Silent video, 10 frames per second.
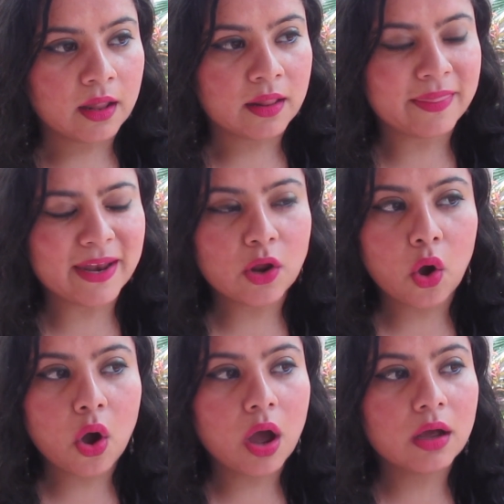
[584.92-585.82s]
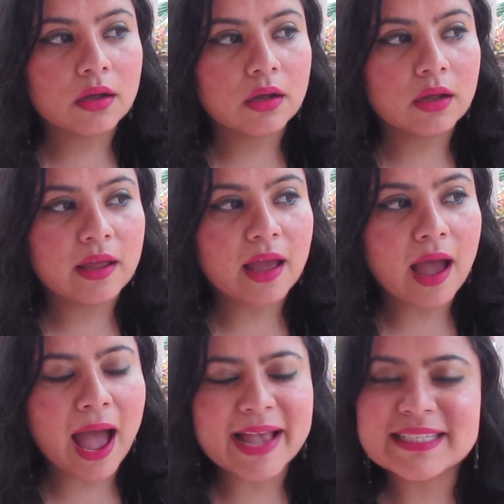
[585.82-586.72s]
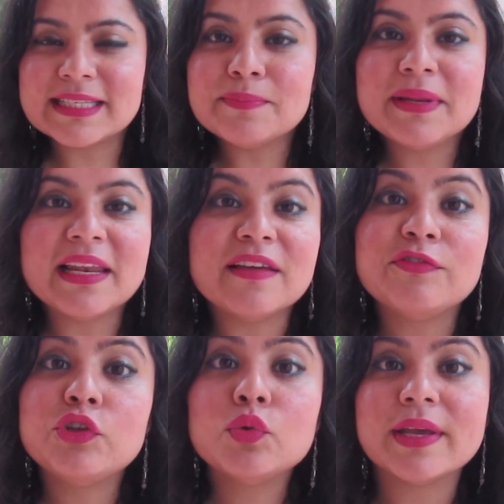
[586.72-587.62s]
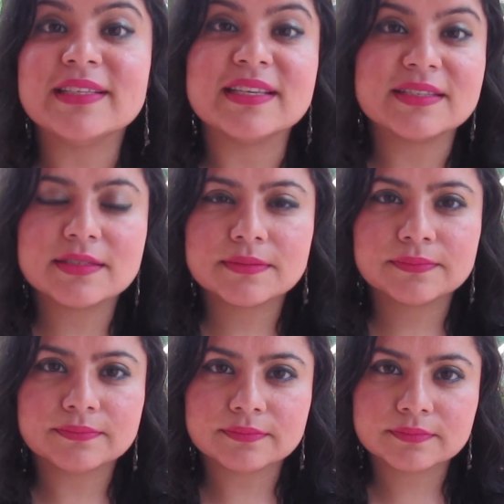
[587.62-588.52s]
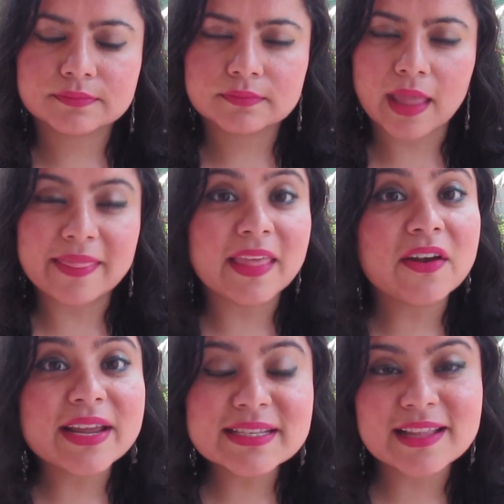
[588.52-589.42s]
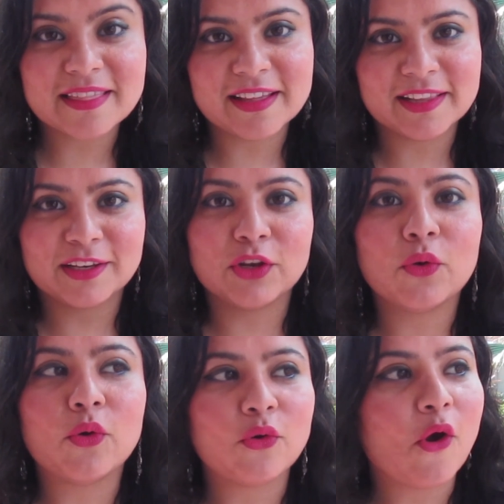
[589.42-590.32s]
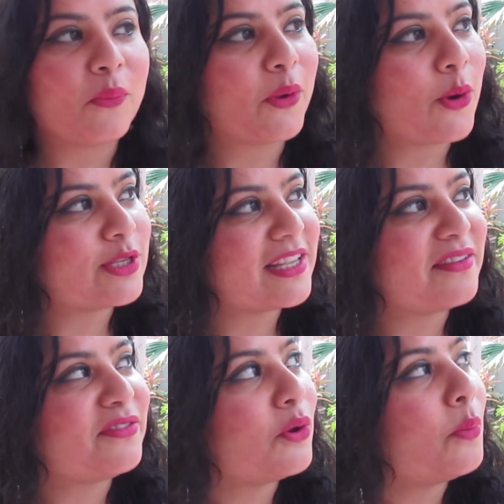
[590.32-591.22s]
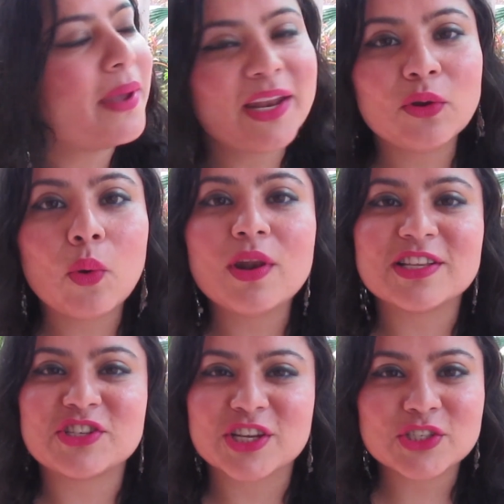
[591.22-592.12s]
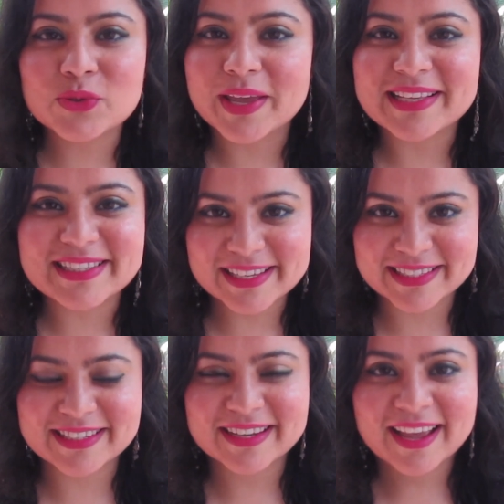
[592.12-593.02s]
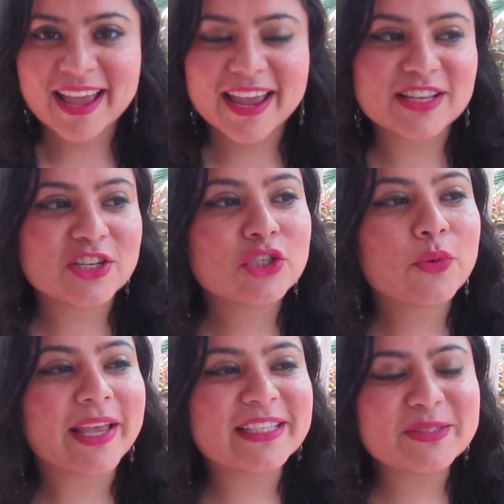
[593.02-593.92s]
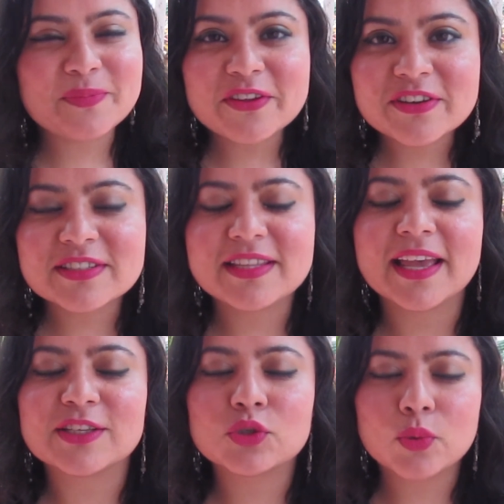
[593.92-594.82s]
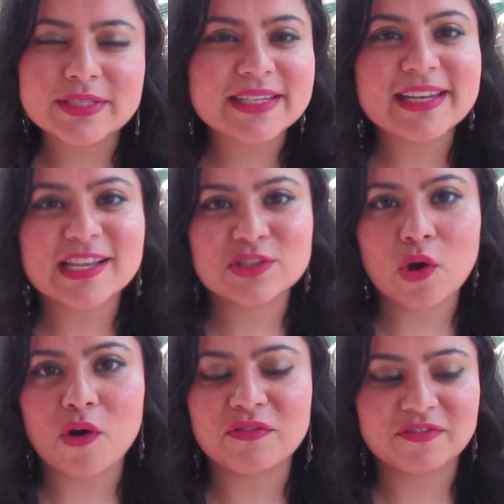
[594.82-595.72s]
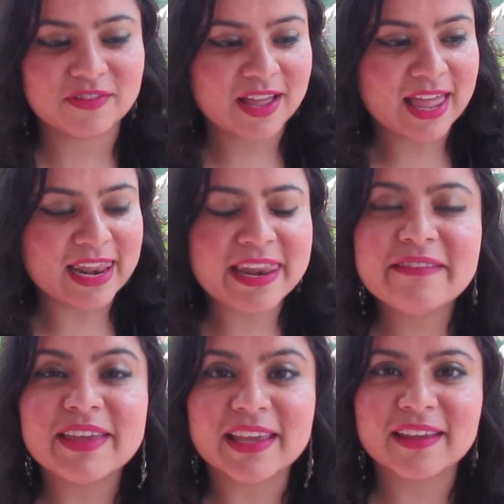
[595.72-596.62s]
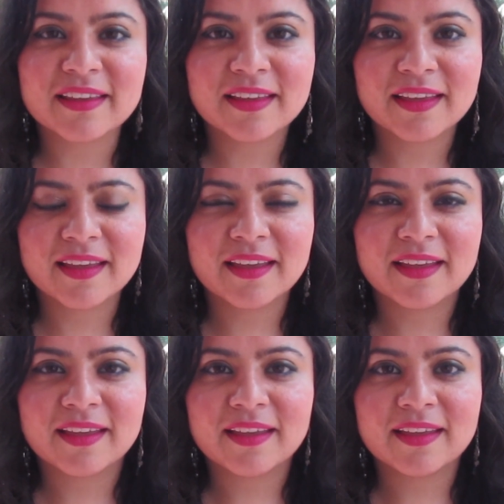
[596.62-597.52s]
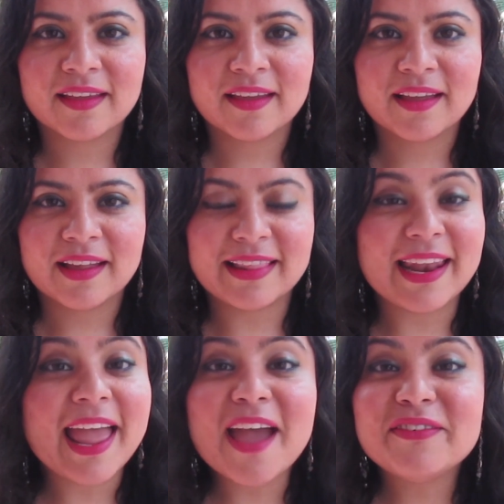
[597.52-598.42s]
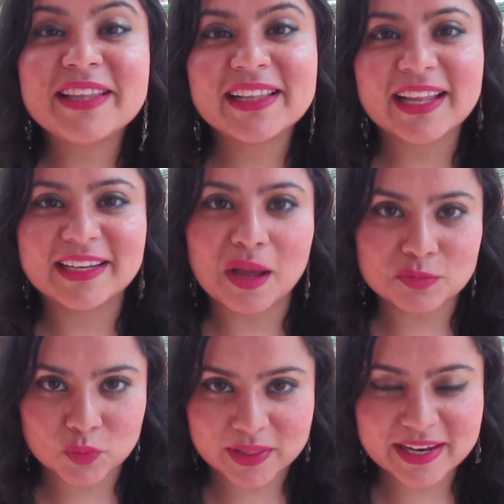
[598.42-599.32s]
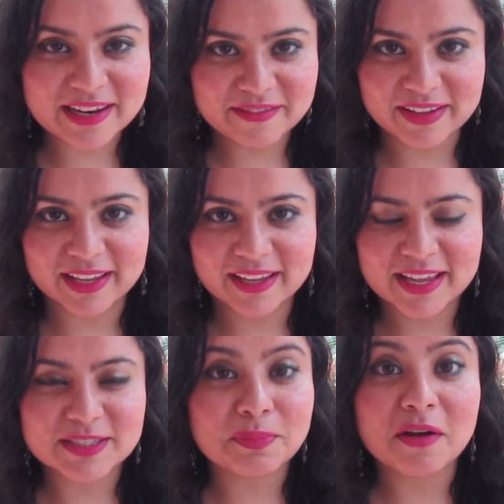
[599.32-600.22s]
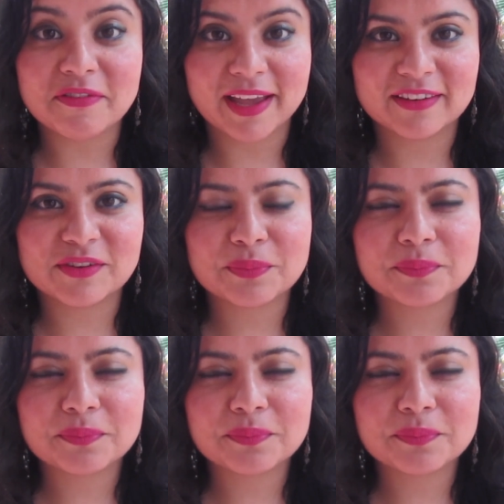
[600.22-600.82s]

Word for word: then I simply live to exist. And there is nothing that can go wrong, because if your main goal is just to exist, is just to experience the exquisiteness of living, then everything that comes within living is perfect.